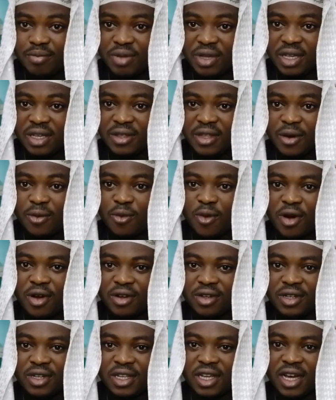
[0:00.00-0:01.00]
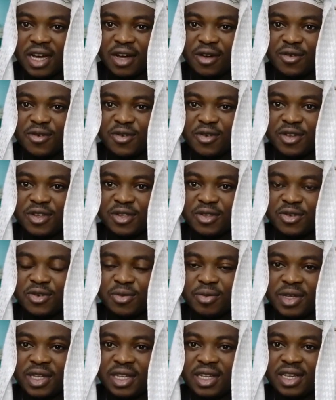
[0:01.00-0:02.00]
be the one they are going
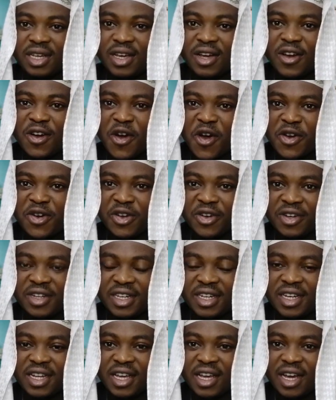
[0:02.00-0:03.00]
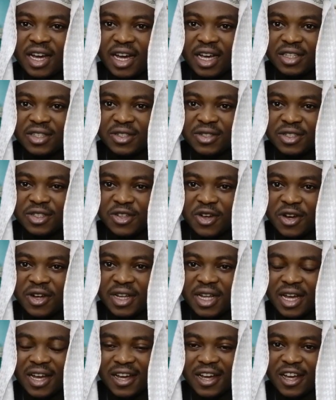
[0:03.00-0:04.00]
to be honoring as
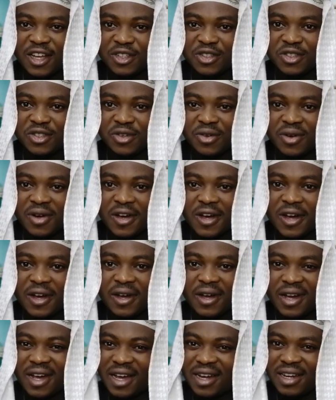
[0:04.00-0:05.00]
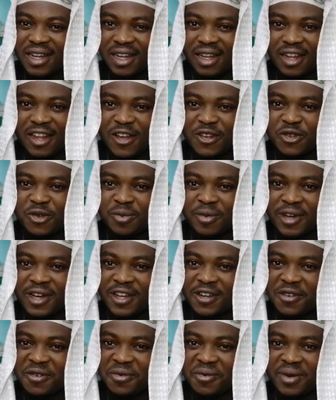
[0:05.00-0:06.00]
younger as you are. And Allah
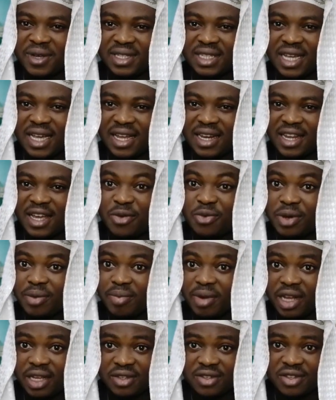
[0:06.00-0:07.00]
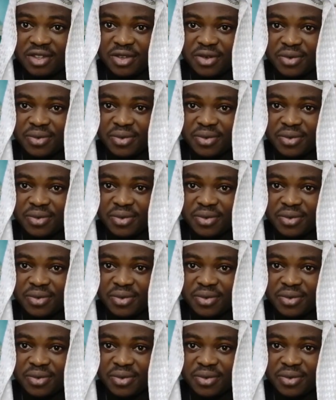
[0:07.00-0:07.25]
subhanahu wa ta'ala will bless